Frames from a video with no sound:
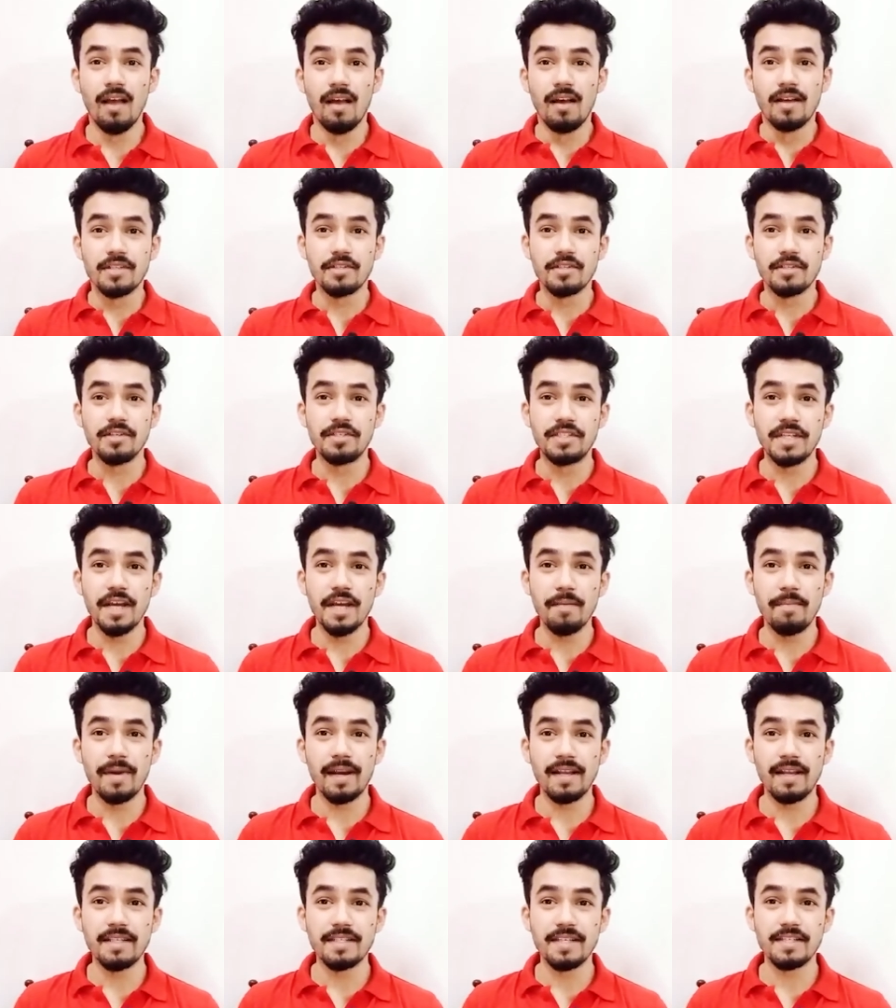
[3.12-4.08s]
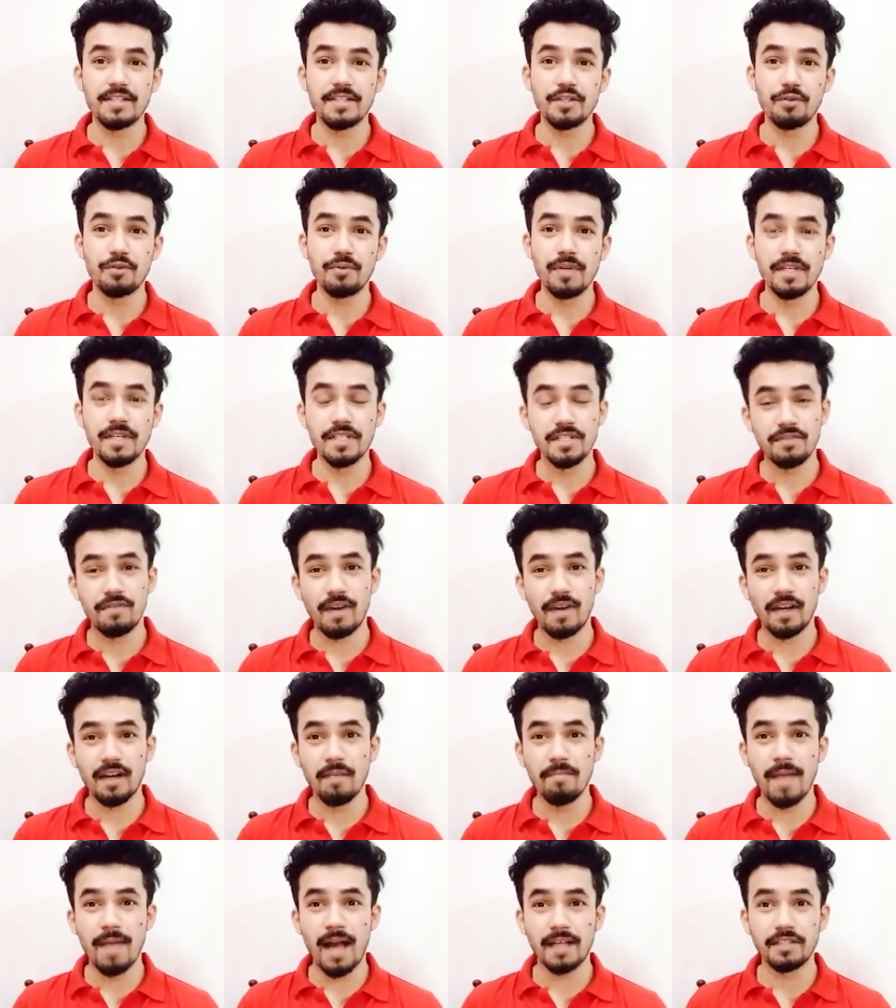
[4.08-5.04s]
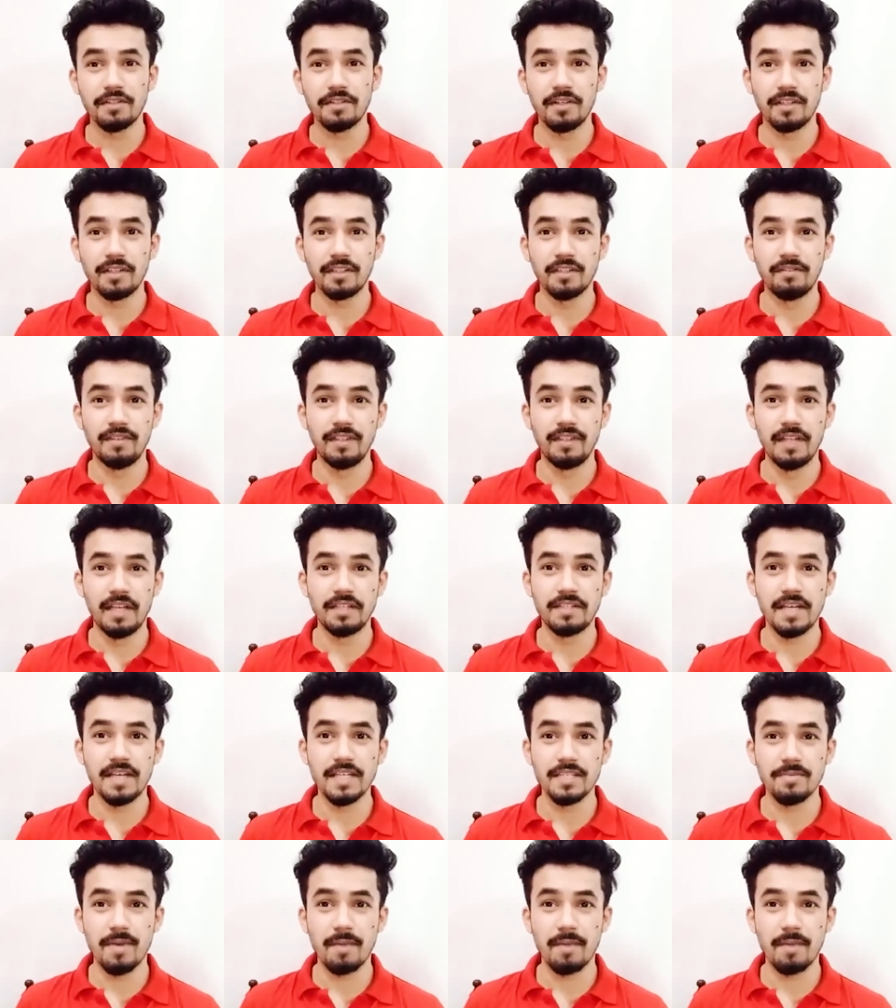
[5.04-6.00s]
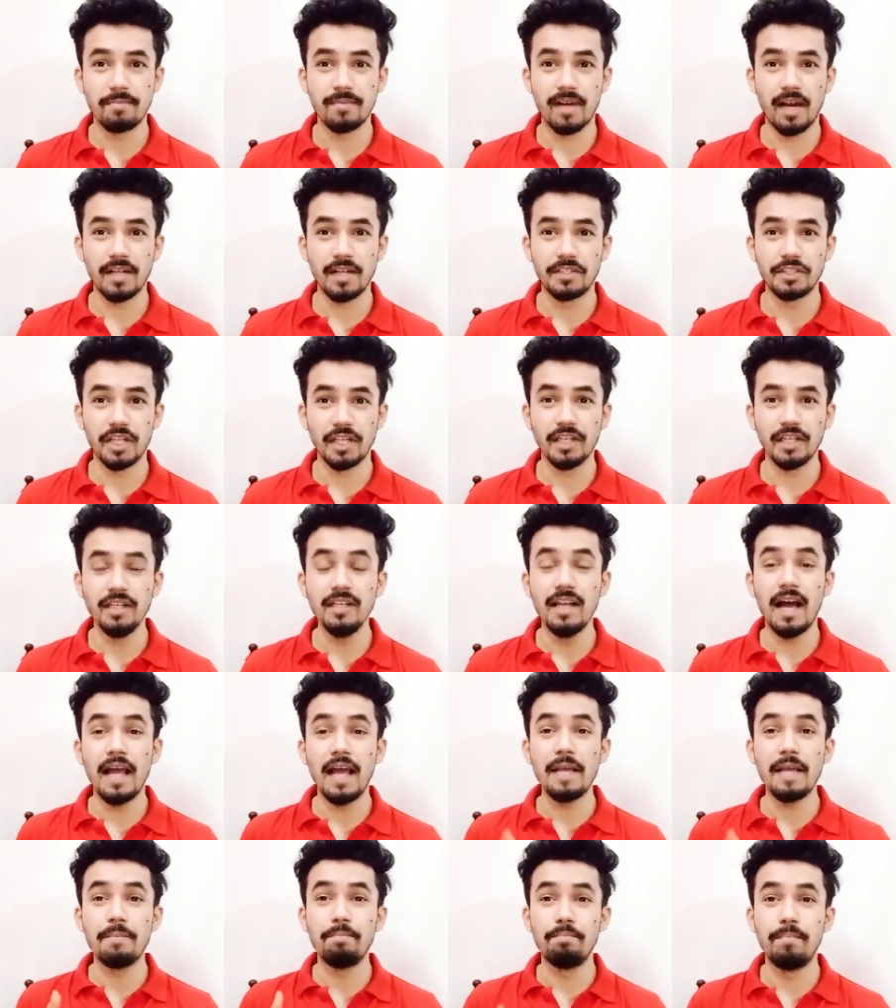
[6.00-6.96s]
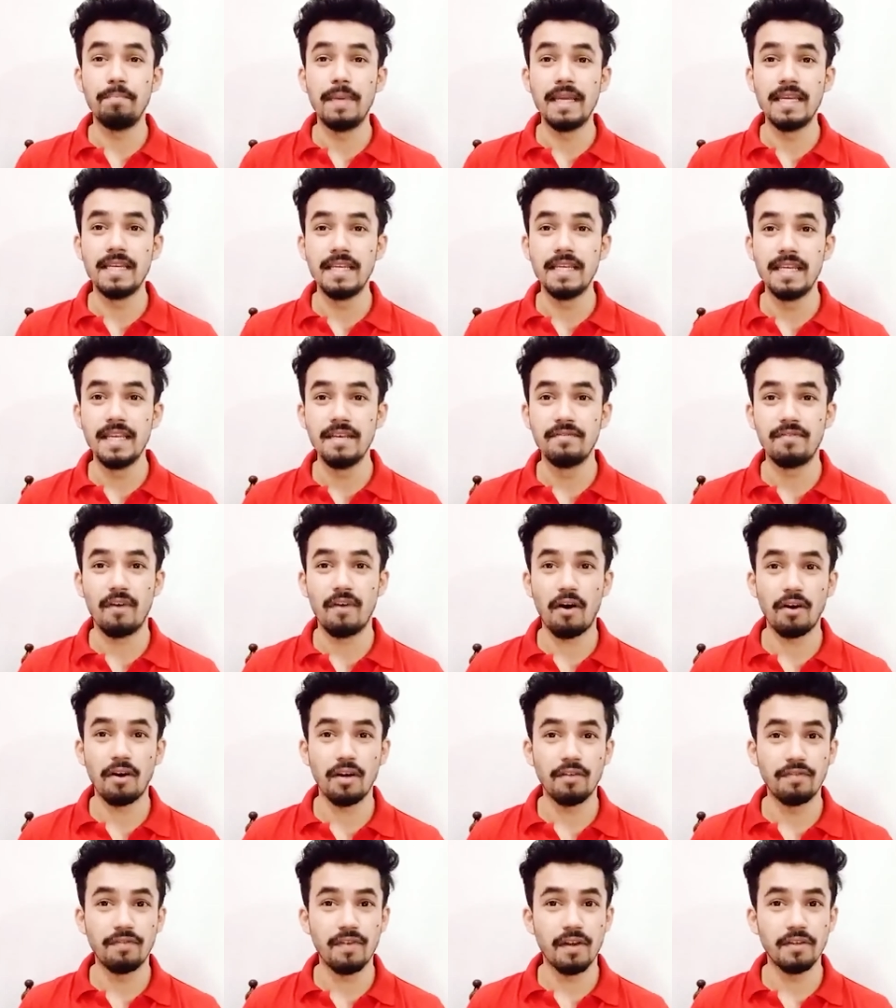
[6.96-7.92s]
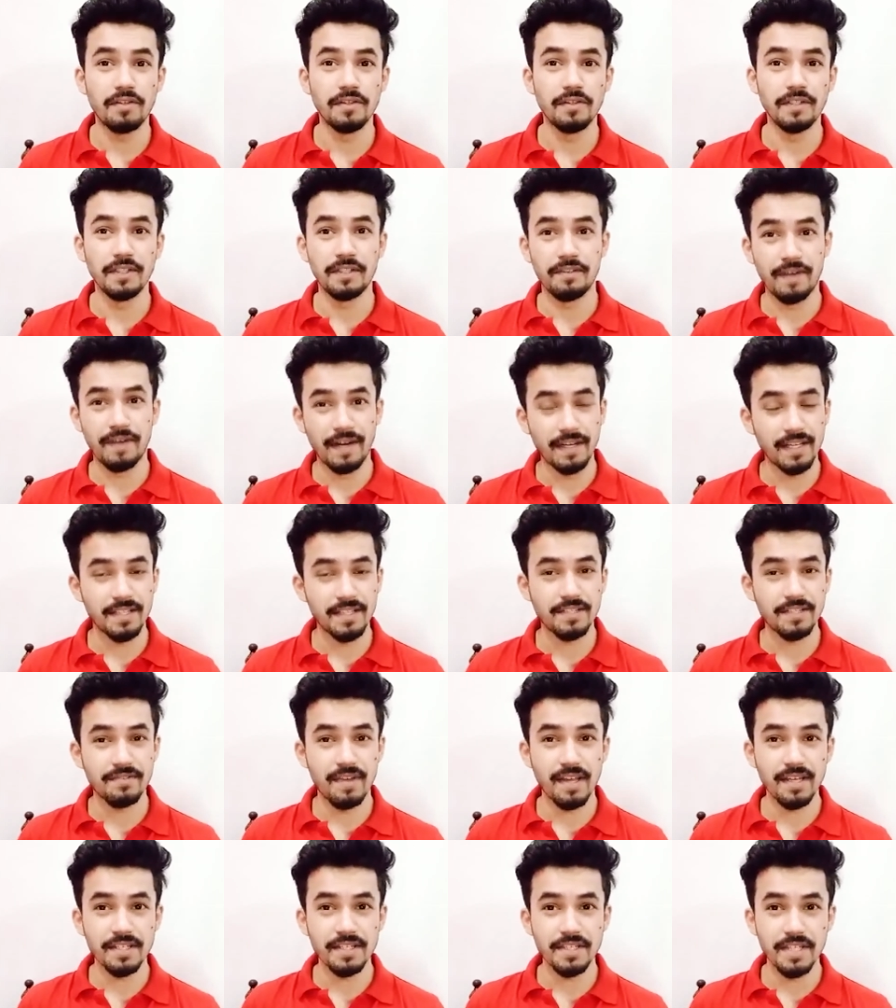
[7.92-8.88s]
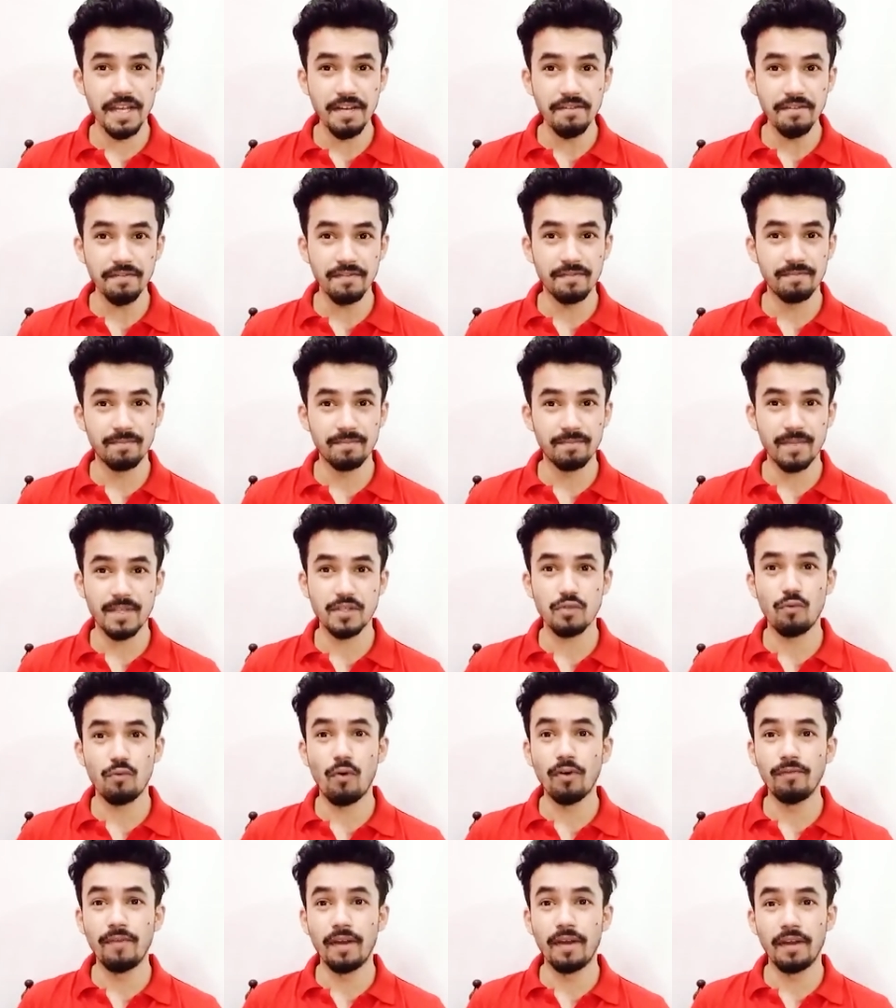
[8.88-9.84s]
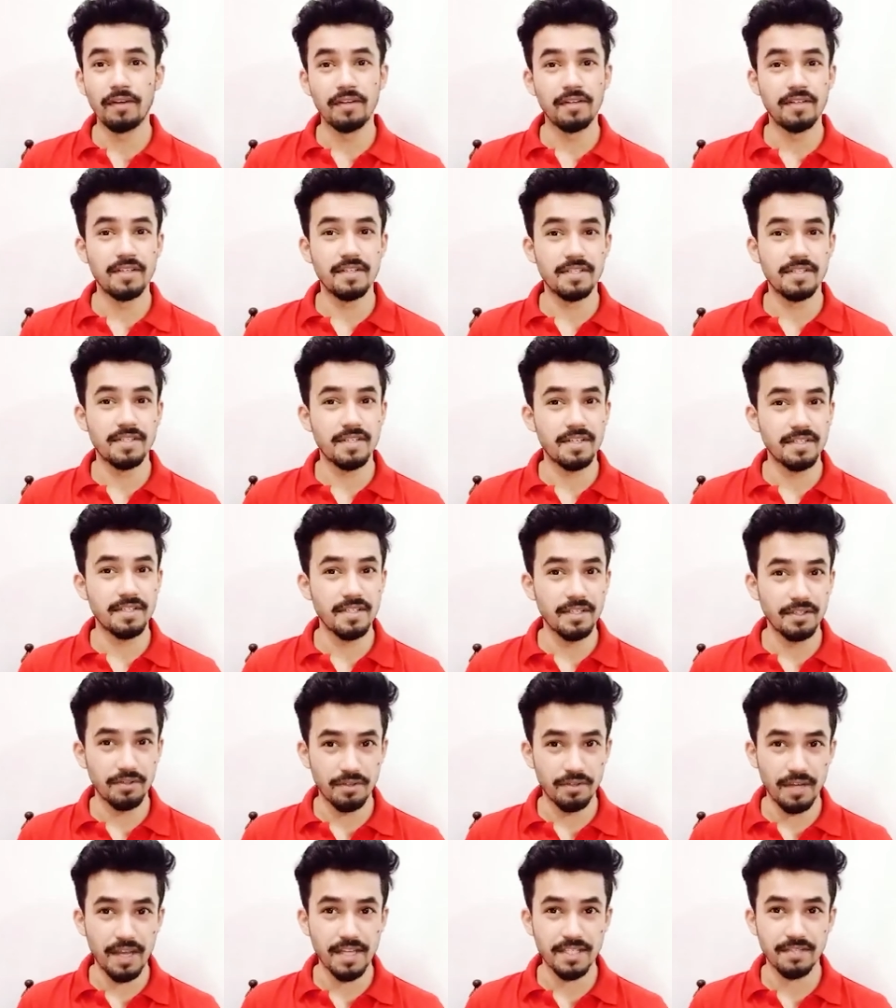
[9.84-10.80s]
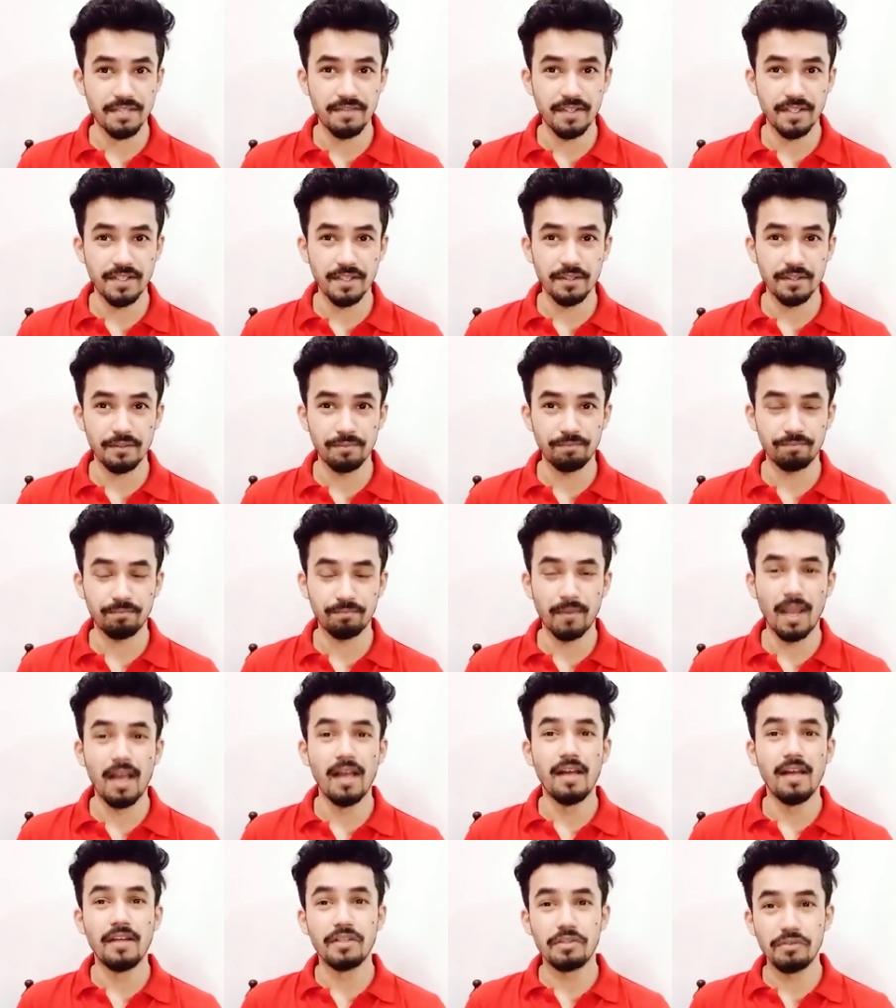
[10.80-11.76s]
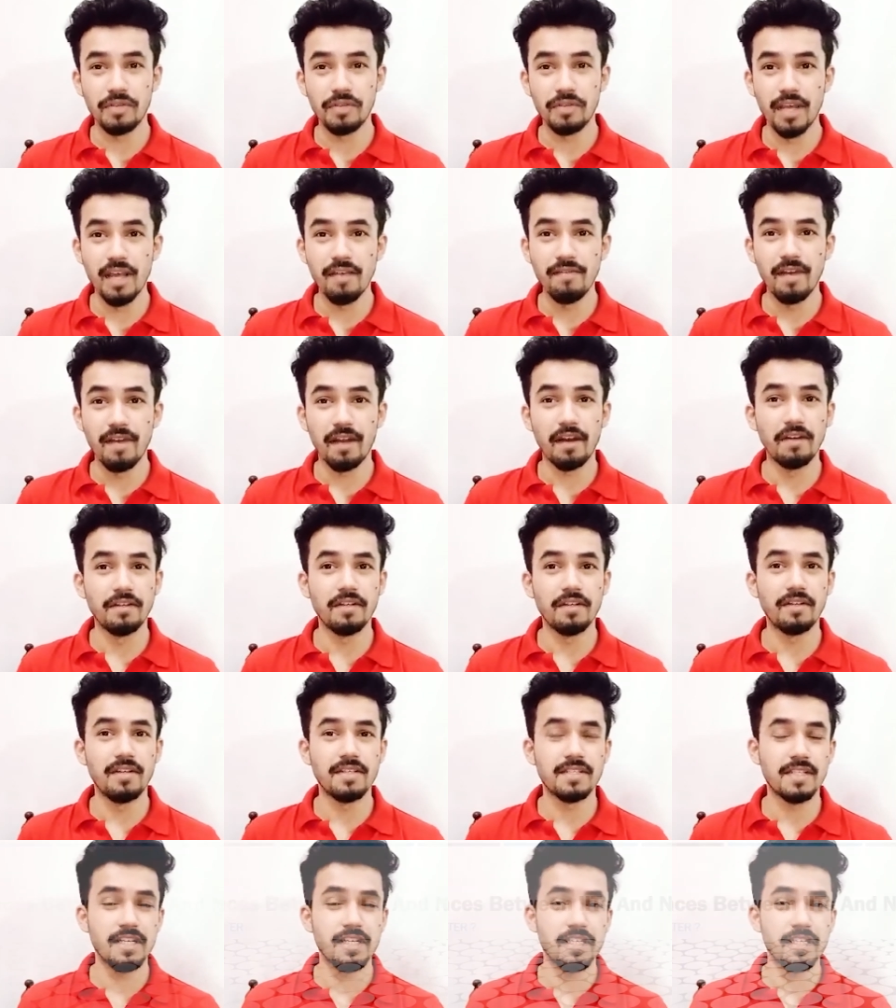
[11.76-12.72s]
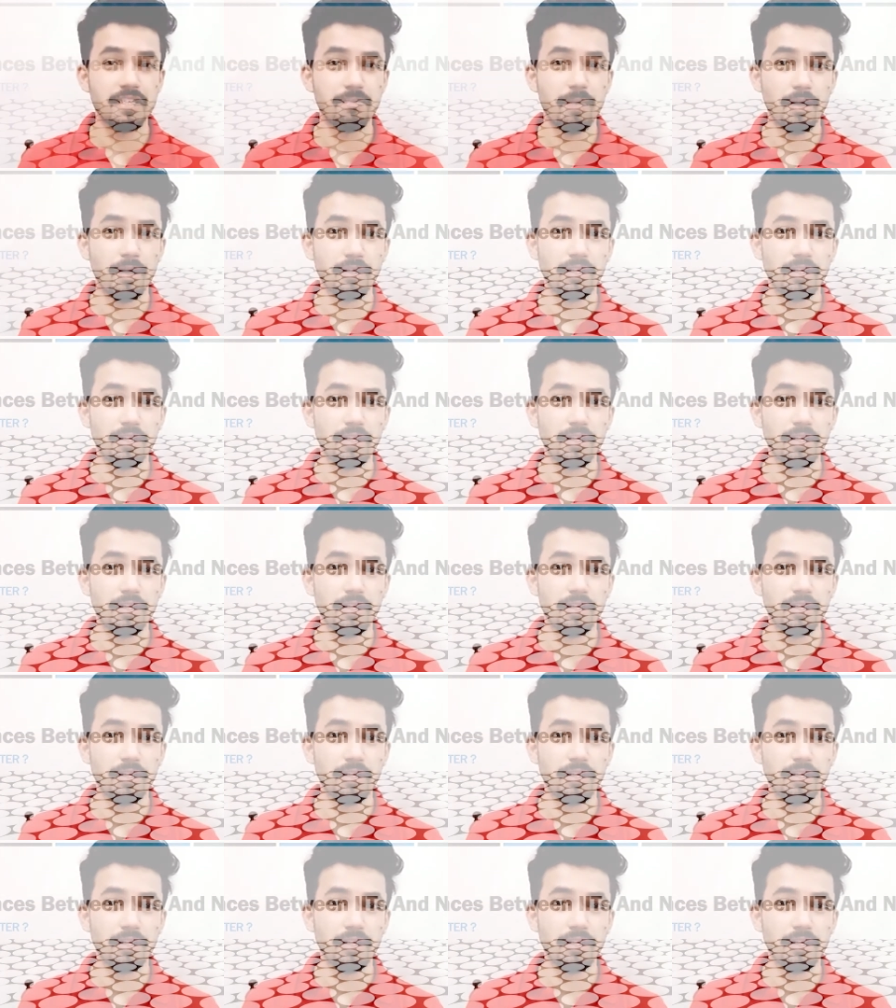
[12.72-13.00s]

So dear parents and students, welcome back to another video in TestprepKart channel. I believe all of you are doing great and staying safe. So what we're going to discuss in today's video. Today we're going to discuss about the